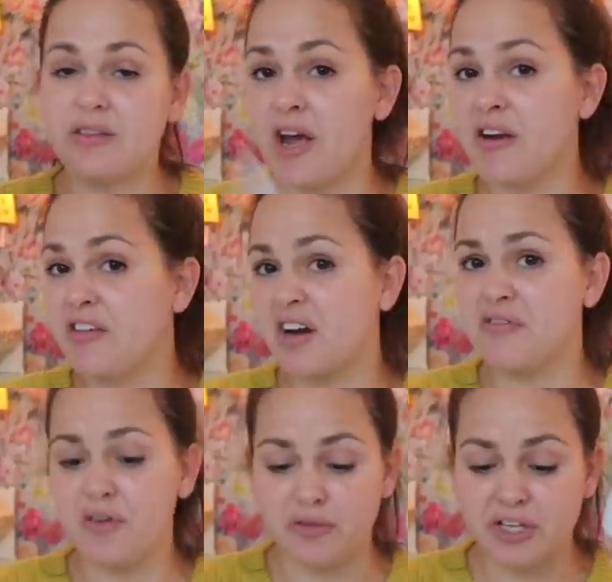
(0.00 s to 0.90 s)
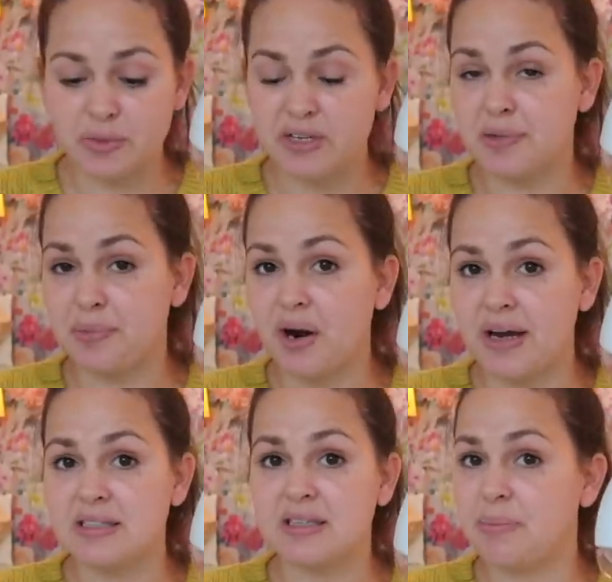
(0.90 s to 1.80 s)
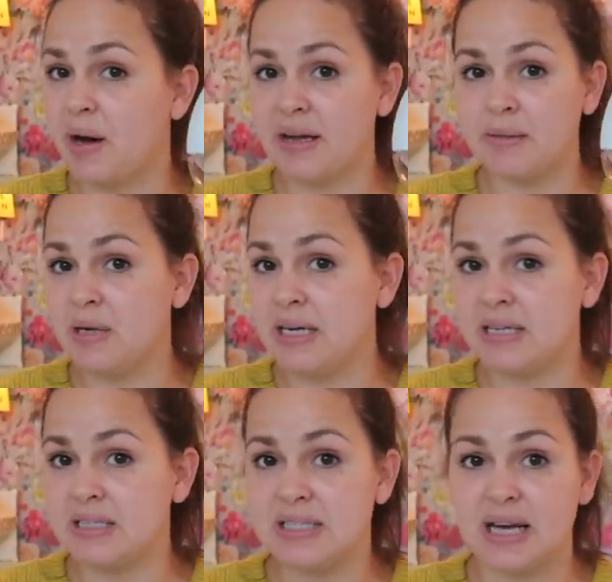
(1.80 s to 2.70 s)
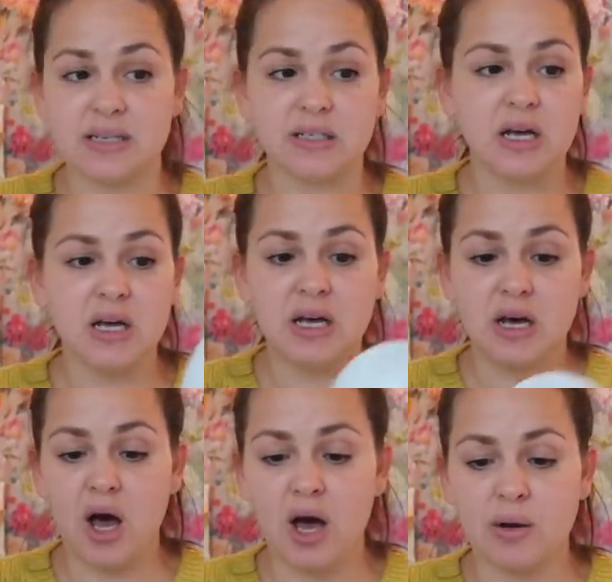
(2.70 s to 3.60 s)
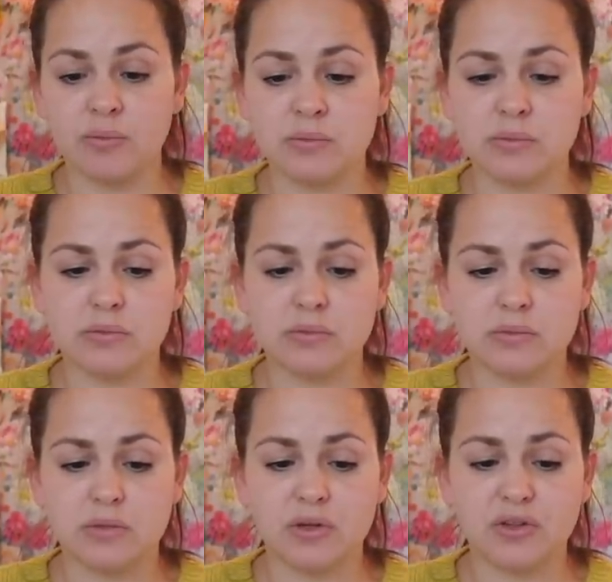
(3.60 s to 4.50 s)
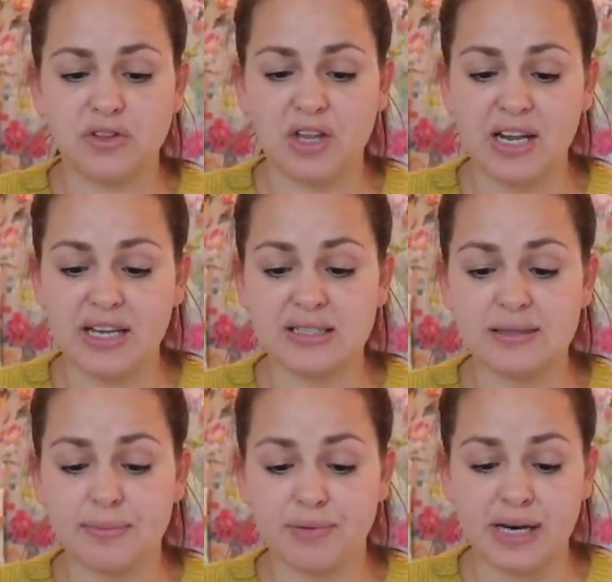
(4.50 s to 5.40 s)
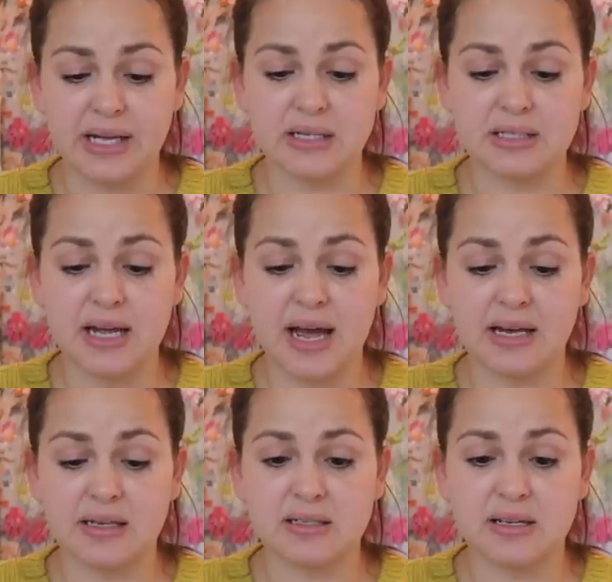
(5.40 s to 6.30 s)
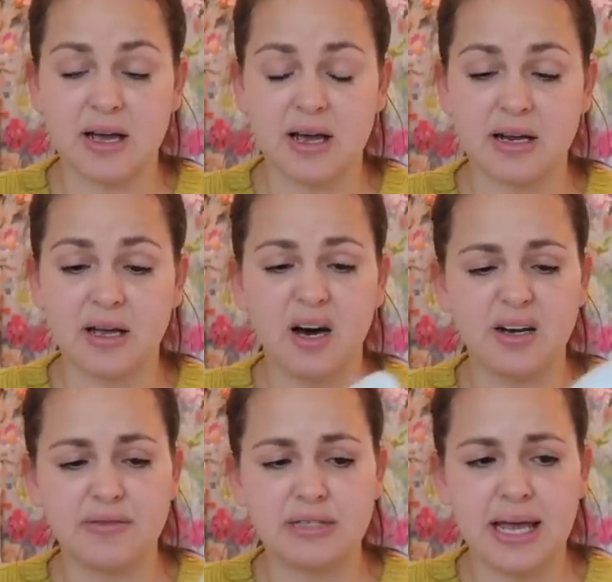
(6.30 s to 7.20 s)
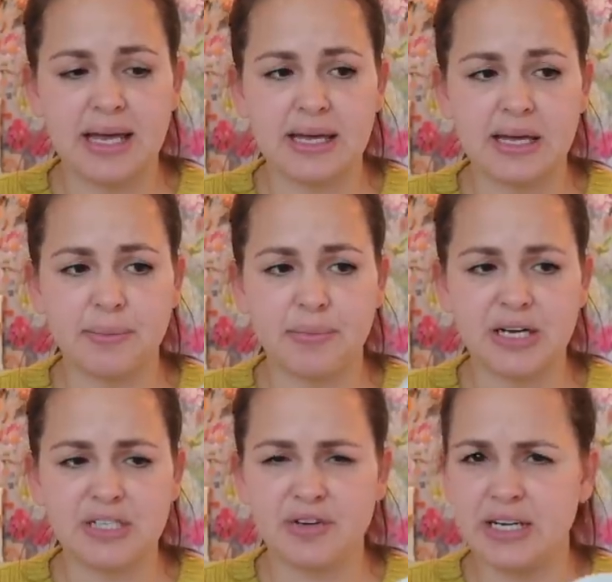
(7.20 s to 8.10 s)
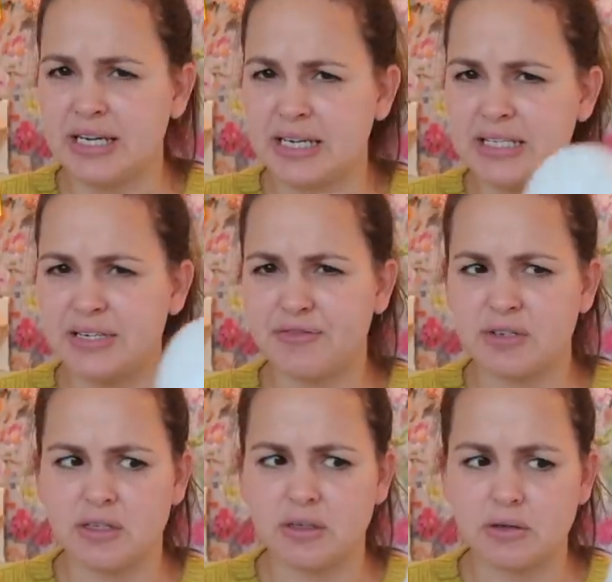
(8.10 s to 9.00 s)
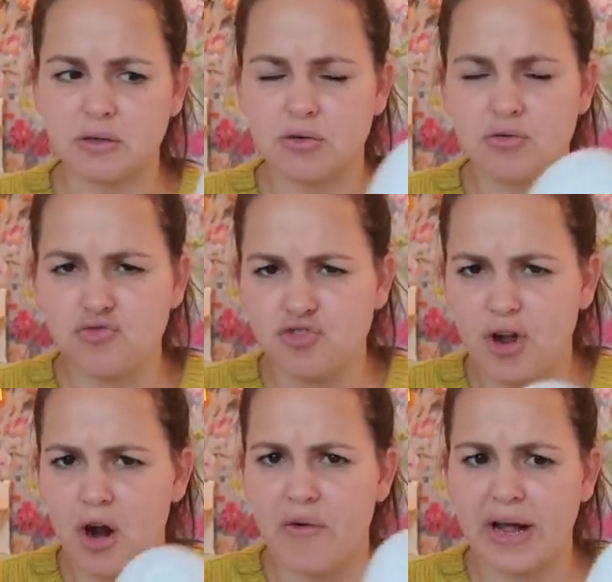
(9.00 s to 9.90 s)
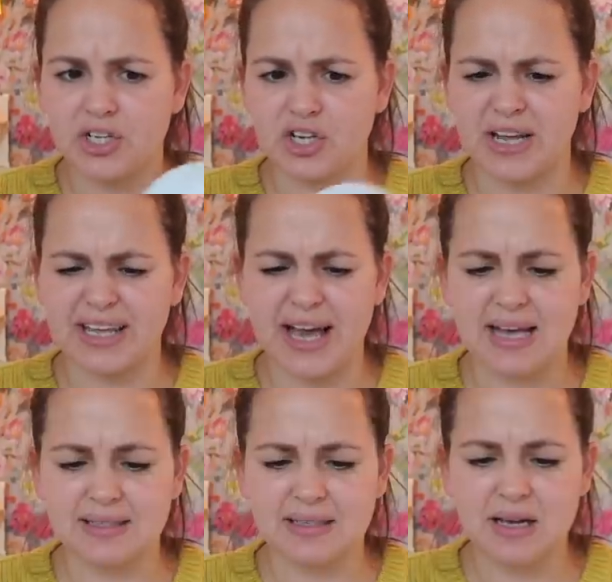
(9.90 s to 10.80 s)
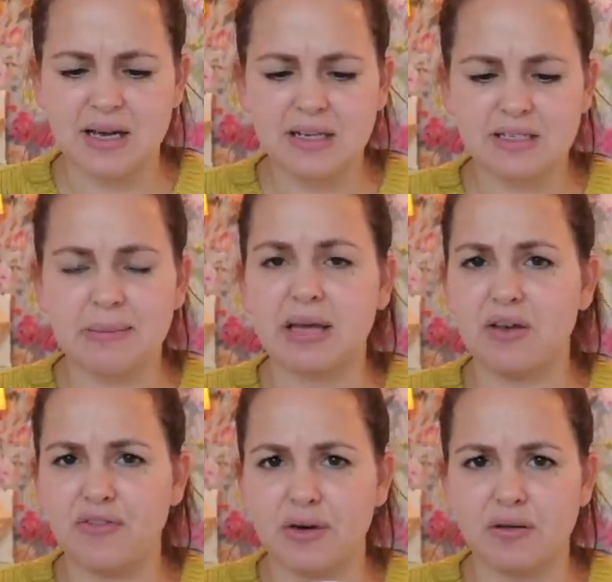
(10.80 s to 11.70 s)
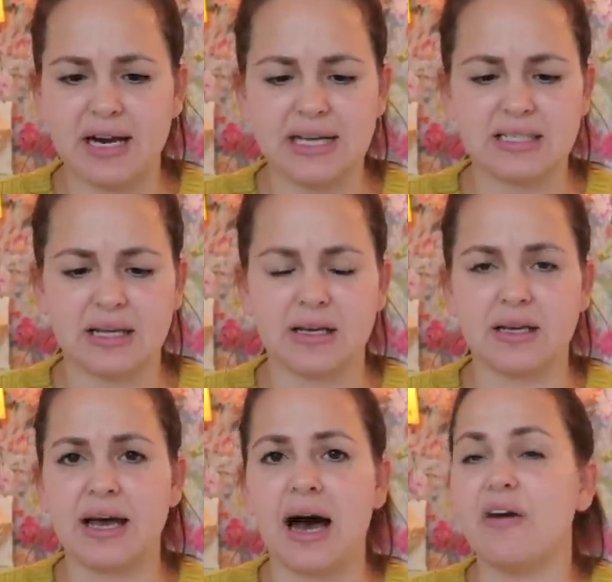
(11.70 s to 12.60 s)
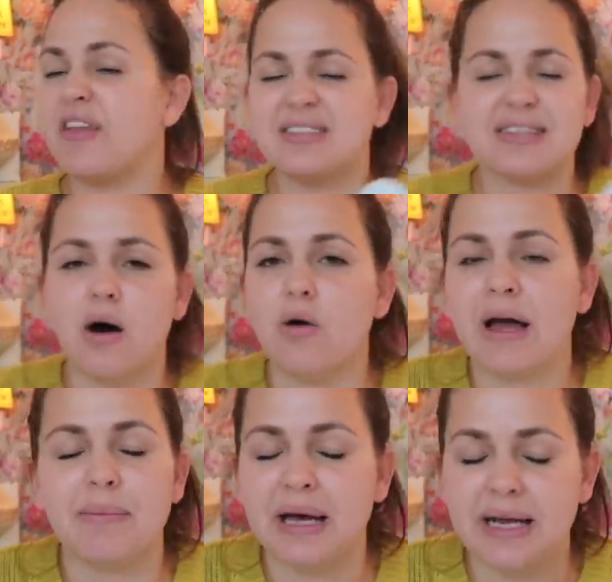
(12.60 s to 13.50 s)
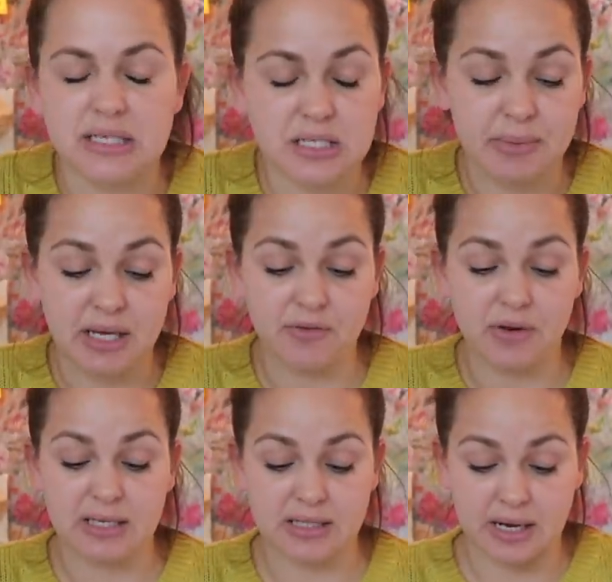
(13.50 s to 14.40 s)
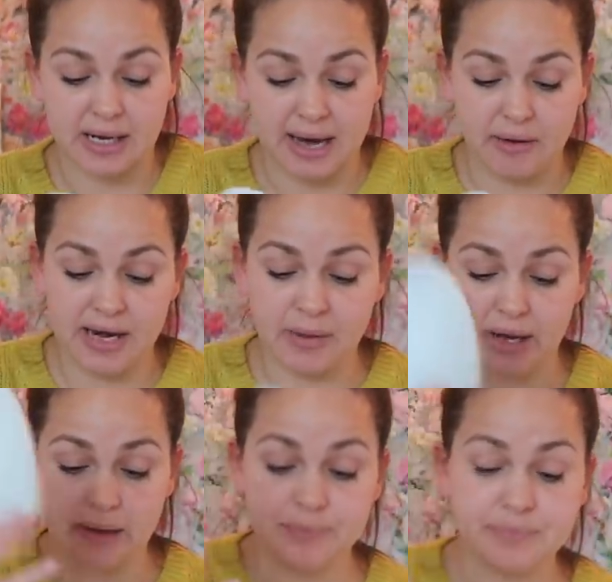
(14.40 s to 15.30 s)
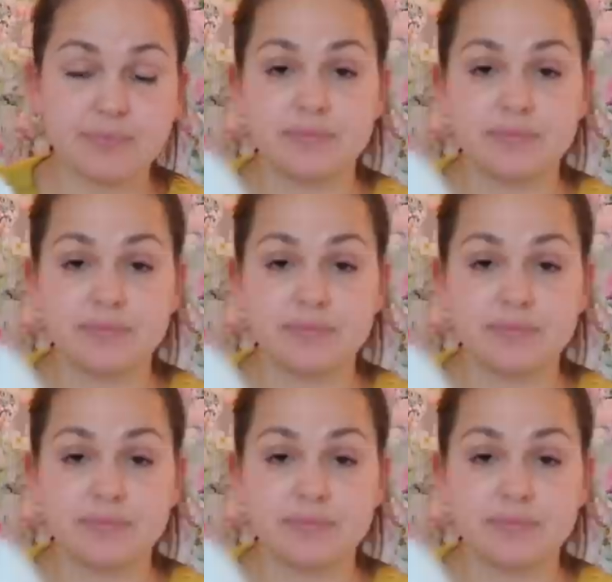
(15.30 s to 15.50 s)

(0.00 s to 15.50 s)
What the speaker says: thing I can fault on this one is the price, but I completely understand that it is brilliant and kind of taking breastfeeding in a different direction, I guess, to make you feel less like a cow. And that's their whole campaign, is to make you feel less like a cow. Anyway,